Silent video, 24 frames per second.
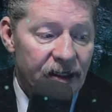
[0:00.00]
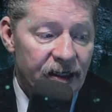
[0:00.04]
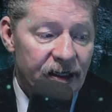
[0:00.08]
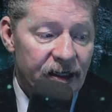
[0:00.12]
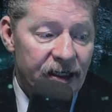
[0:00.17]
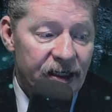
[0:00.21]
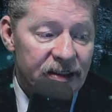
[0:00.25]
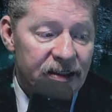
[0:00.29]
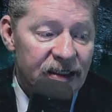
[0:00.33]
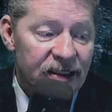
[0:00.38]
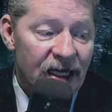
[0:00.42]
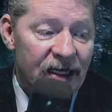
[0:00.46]

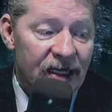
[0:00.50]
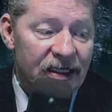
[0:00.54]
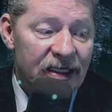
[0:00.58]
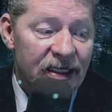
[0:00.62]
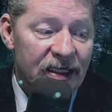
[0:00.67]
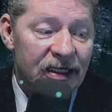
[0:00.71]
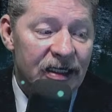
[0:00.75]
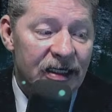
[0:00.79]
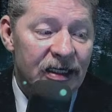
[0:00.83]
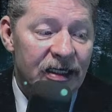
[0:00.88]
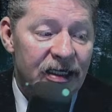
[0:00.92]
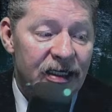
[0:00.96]
This
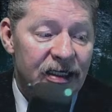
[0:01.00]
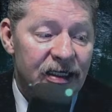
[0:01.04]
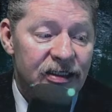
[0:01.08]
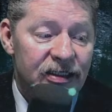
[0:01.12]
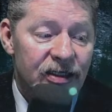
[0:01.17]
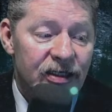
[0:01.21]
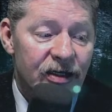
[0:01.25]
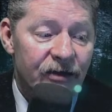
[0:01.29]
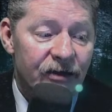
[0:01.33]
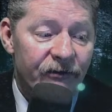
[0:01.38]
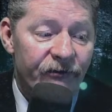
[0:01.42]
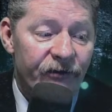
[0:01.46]
idea is
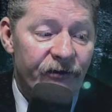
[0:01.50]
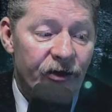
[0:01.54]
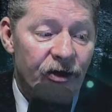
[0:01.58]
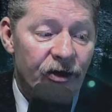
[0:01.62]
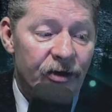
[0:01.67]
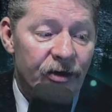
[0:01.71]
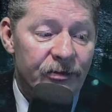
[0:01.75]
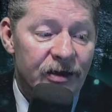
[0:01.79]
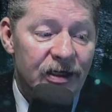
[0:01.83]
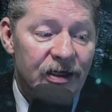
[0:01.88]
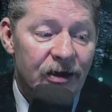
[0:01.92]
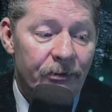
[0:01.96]

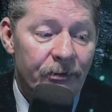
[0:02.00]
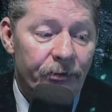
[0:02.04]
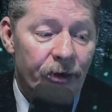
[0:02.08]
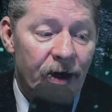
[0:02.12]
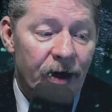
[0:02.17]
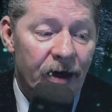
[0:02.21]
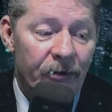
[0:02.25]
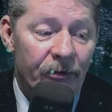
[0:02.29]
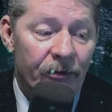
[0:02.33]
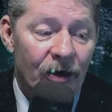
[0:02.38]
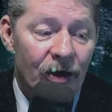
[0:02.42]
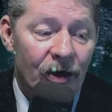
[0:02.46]
confirmed in the
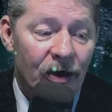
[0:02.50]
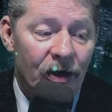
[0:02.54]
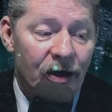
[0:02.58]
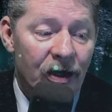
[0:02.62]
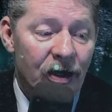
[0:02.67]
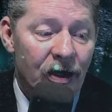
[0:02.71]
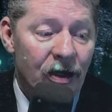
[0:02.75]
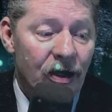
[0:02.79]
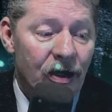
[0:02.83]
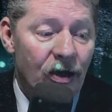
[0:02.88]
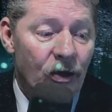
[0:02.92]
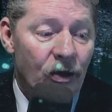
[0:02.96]
prayer book,
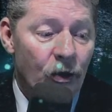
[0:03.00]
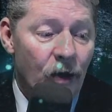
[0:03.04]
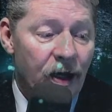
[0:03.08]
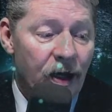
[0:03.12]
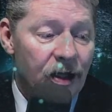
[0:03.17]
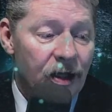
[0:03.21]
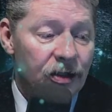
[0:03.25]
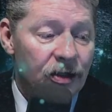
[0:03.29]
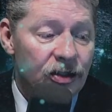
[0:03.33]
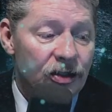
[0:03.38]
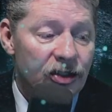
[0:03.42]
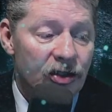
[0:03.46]

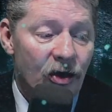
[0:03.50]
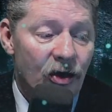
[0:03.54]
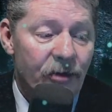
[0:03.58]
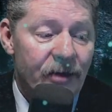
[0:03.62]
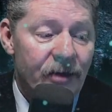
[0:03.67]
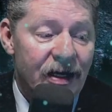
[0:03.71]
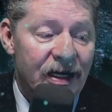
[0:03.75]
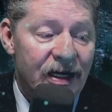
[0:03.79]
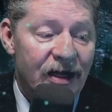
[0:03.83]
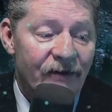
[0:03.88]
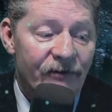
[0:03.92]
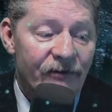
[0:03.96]
where so
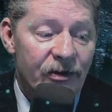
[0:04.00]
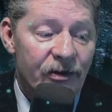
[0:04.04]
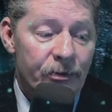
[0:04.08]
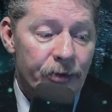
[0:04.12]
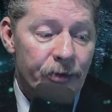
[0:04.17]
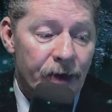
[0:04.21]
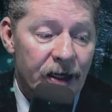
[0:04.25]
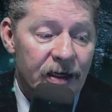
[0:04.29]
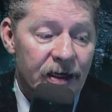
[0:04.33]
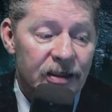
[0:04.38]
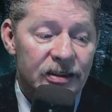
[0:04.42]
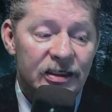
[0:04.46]
many of the
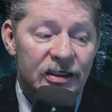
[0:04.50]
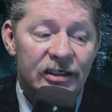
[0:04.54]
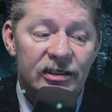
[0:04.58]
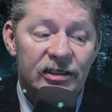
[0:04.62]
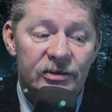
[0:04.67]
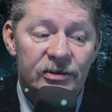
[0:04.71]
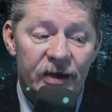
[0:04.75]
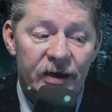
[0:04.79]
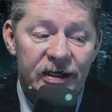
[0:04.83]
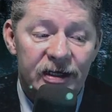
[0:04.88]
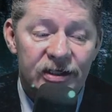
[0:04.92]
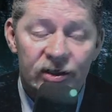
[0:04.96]
prayers
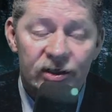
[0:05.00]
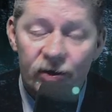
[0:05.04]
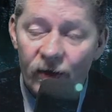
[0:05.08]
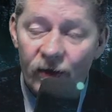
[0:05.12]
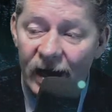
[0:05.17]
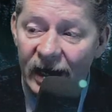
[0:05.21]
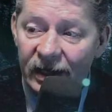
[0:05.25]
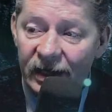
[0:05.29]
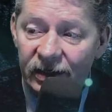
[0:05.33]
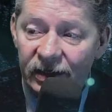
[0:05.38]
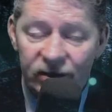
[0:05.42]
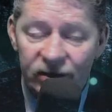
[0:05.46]
express
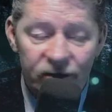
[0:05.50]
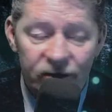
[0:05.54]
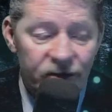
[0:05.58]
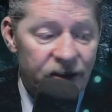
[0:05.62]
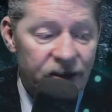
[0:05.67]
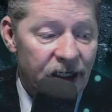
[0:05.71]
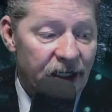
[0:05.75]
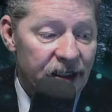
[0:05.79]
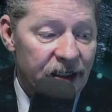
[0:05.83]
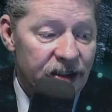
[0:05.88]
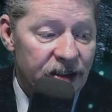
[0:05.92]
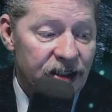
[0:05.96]
gratitude
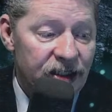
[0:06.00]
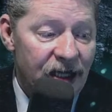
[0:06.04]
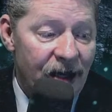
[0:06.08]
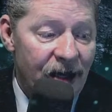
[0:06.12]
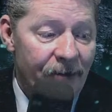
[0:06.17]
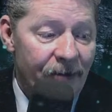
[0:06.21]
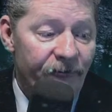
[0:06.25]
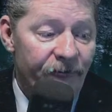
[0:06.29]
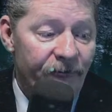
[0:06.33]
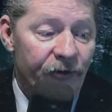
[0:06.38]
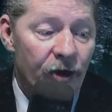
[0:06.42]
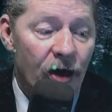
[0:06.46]
to
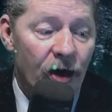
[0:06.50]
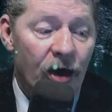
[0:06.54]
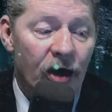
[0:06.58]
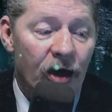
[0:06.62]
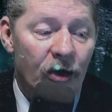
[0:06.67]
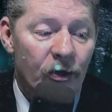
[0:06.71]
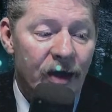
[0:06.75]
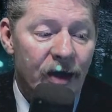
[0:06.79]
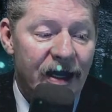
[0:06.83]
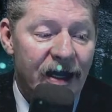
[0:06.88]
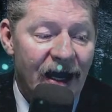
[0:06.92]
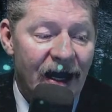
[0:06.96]
Hashem for
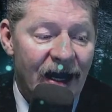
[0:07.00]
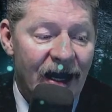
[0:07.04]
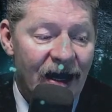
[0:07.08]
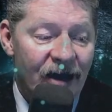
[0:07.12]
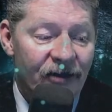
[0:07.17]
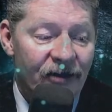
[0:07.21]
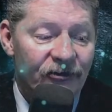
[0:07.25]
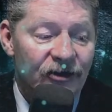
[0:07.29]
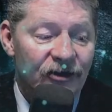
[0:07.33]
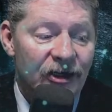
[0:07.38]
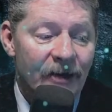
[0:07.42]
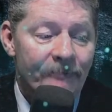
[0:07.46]
all we
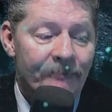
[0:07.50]
have.